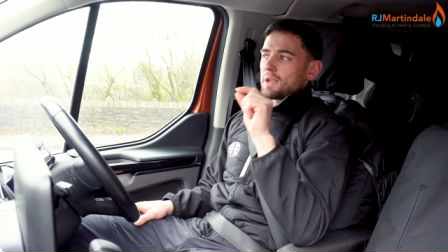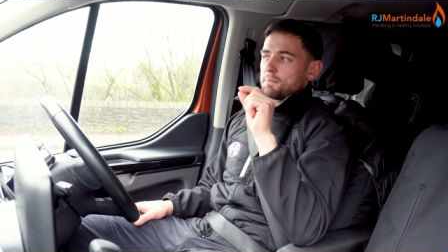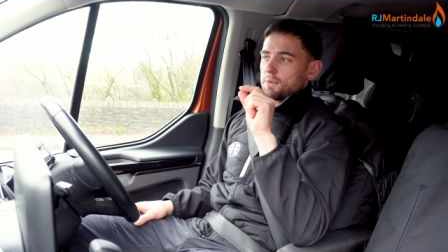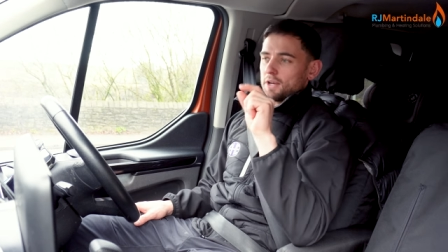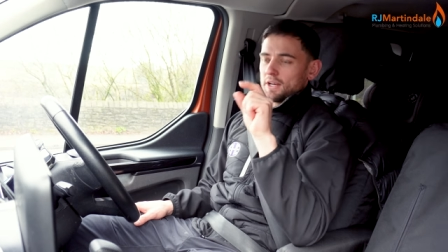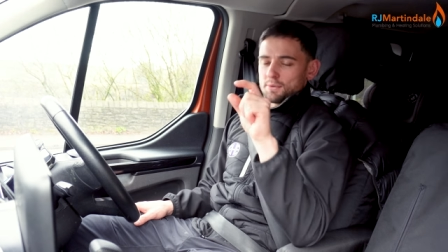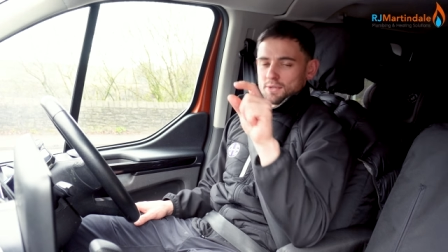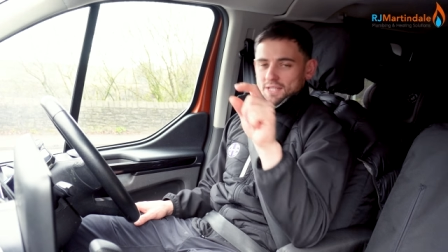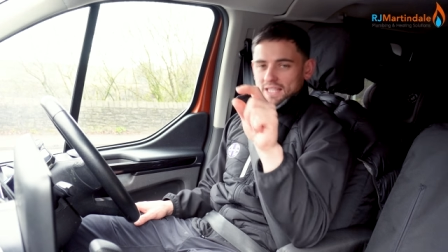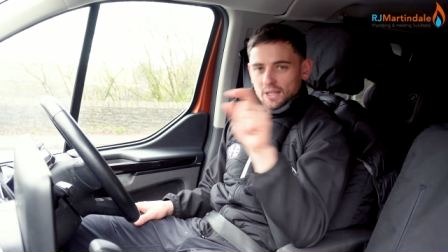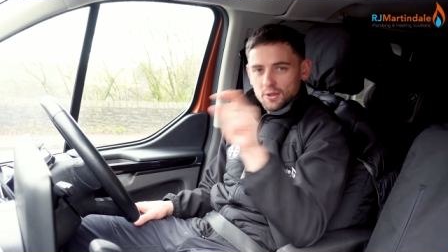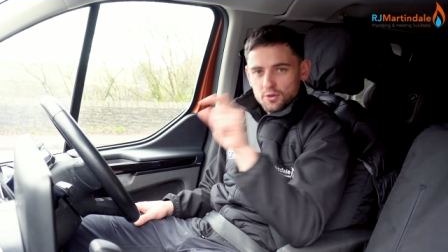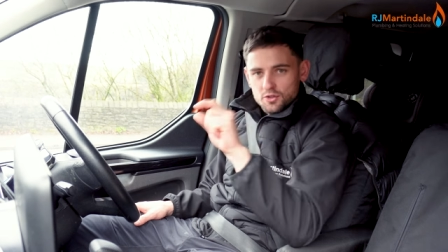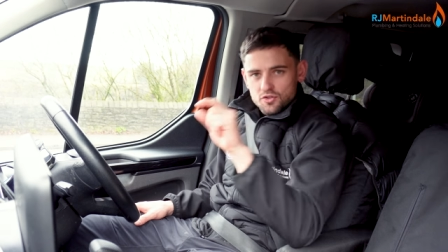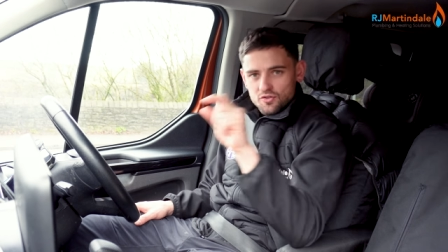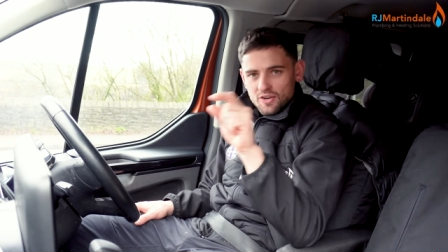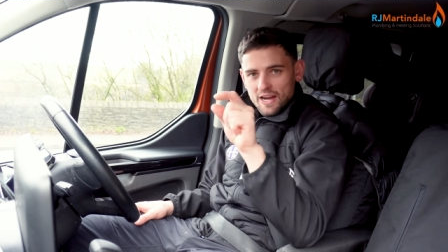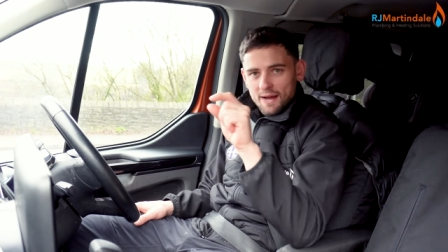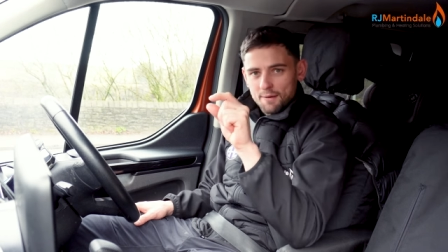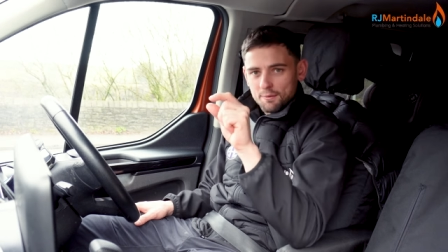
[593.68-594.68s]
but it was a little
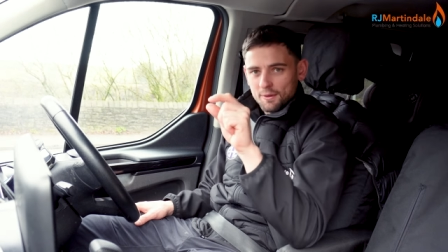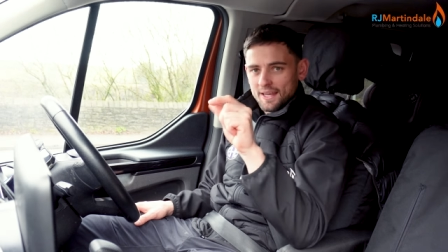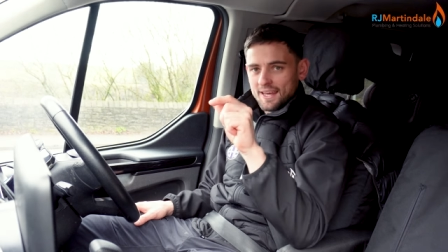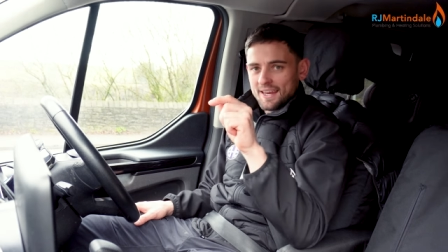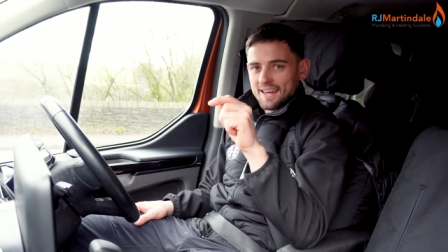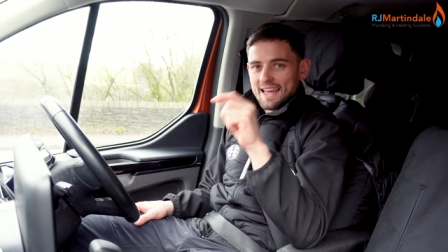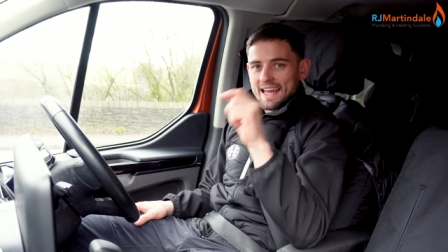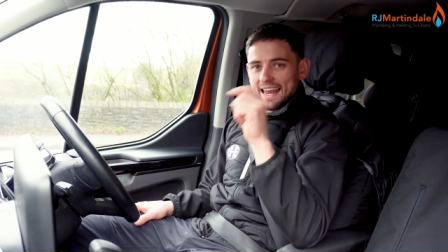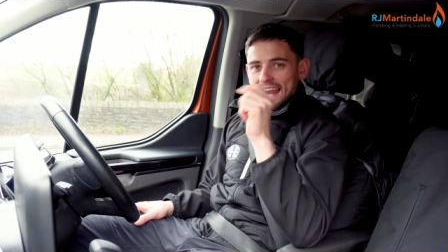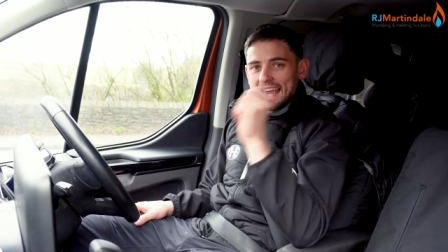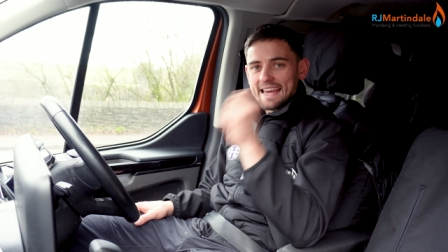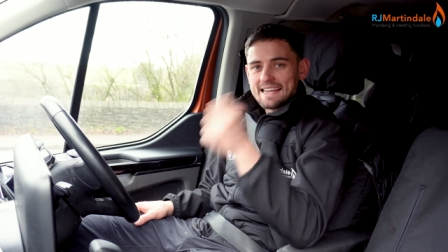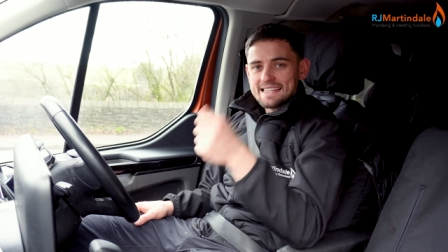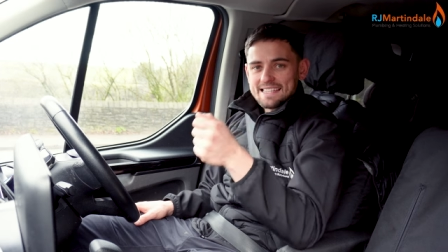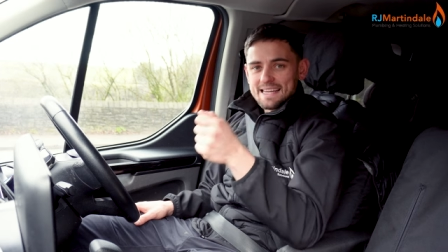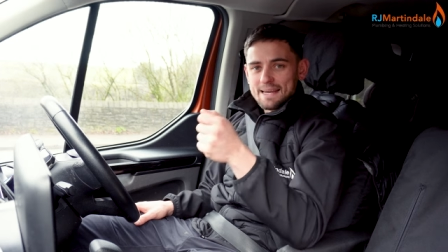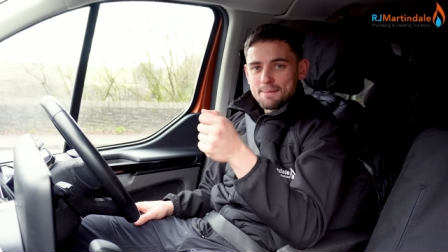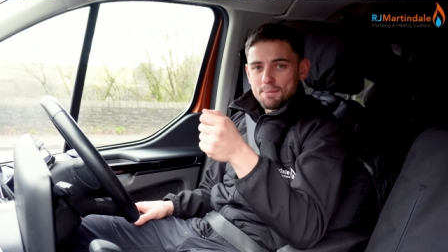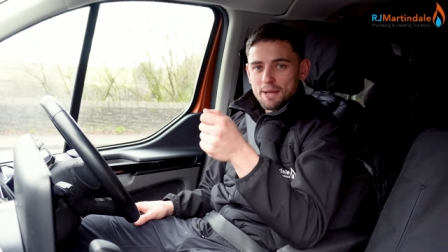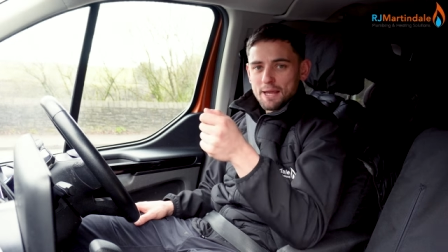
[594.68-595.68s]
Stripe link and
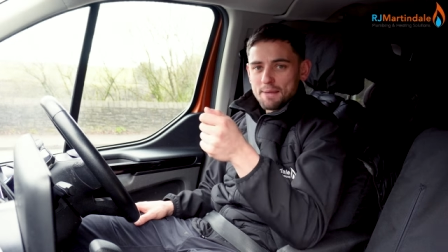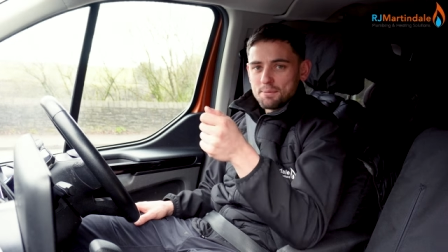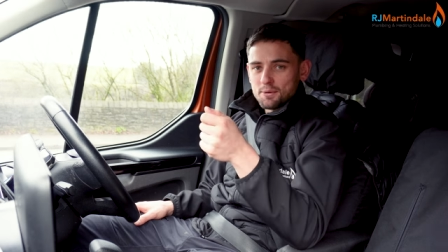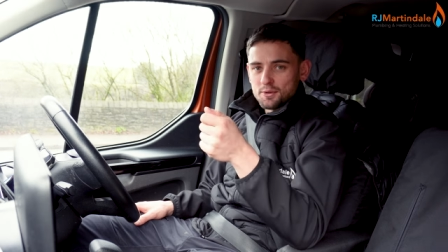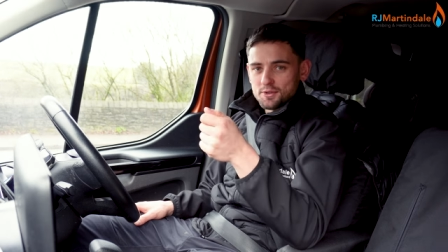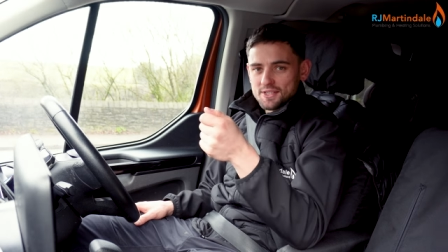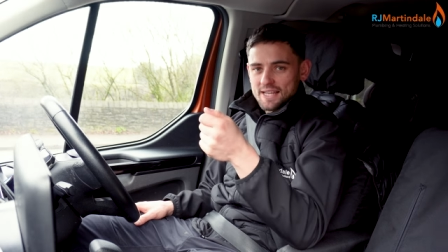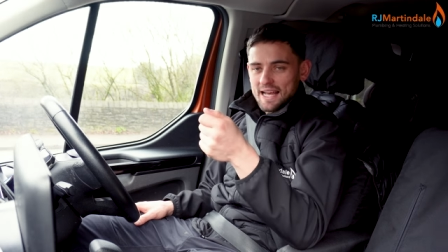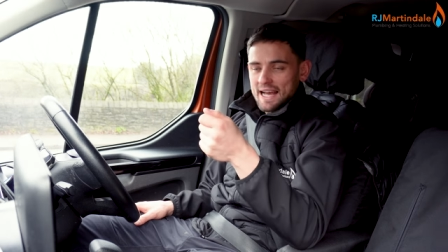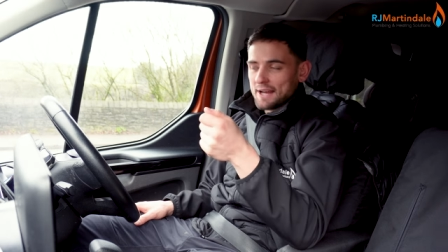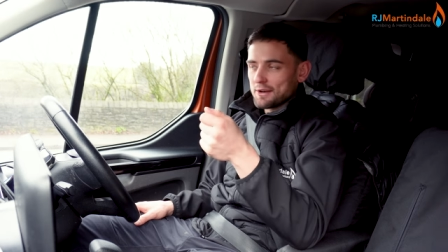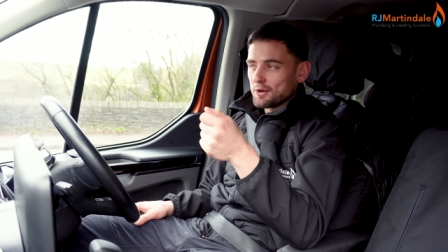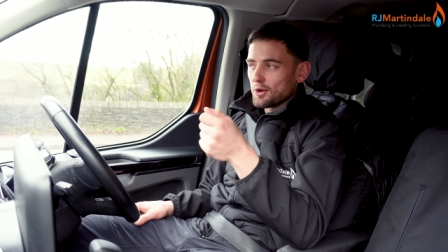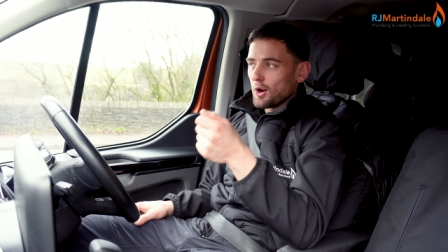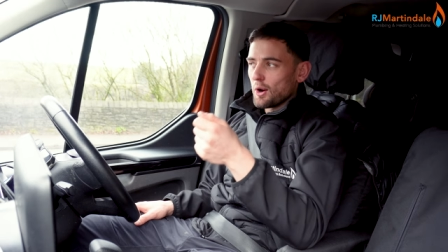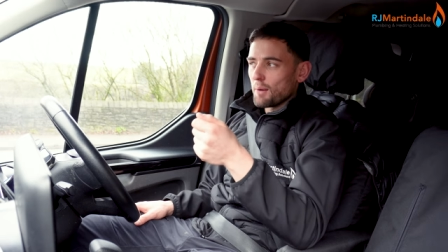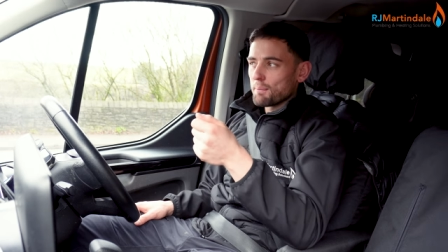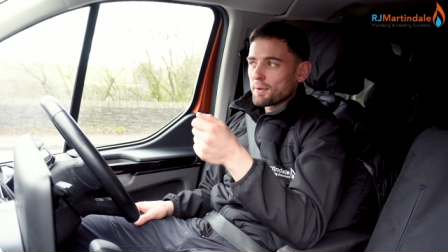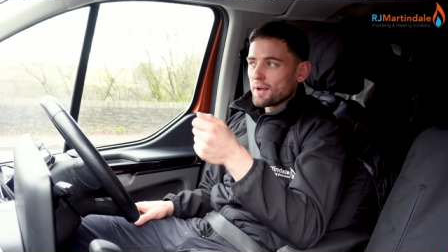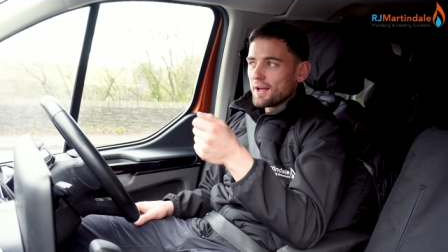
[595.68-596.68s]
eighteen people signed
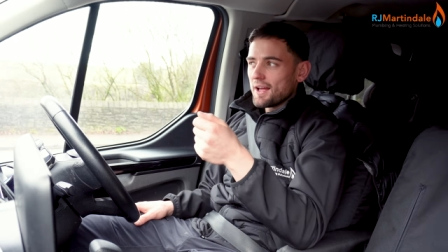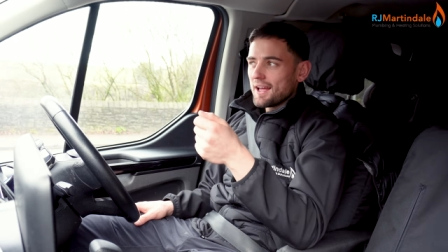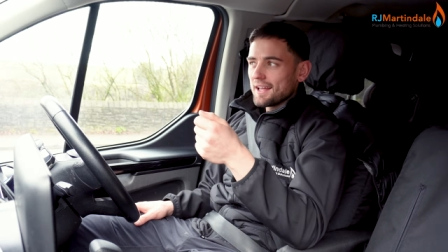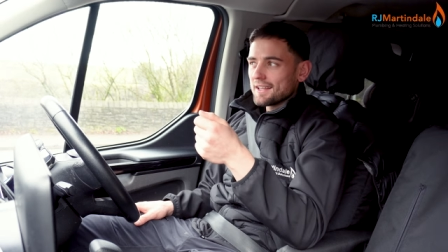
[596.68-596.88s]
up.